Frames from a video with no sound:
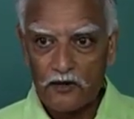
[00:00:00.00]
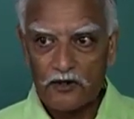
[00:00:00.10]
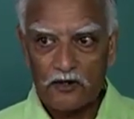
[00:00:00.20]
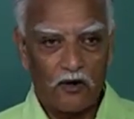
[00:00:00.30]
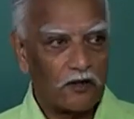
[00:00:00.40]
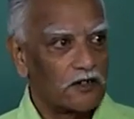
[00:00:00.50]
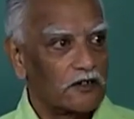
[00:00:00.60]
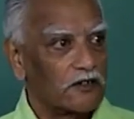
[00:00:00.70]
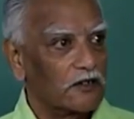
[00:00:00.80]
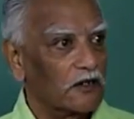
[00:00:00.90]
the cost
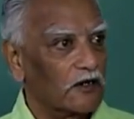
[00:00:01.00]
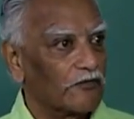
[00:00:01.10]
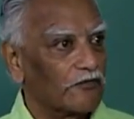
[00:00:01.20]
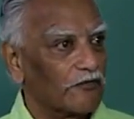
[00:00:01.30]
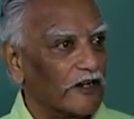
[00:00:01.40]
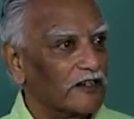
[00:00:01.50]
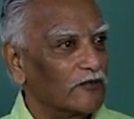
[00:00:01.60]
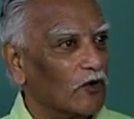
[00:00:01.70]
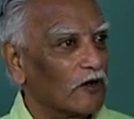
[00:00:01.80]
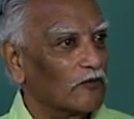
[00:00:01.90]
of
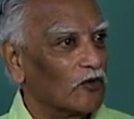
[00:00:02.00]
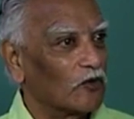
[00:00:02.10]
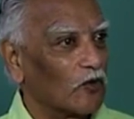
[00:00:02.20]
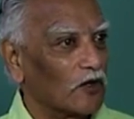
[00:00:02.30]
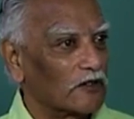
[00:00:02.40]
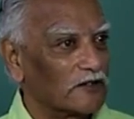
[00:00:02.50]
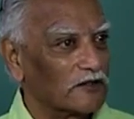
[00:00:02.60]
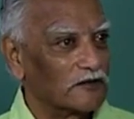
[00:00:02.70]
fighting more and more wars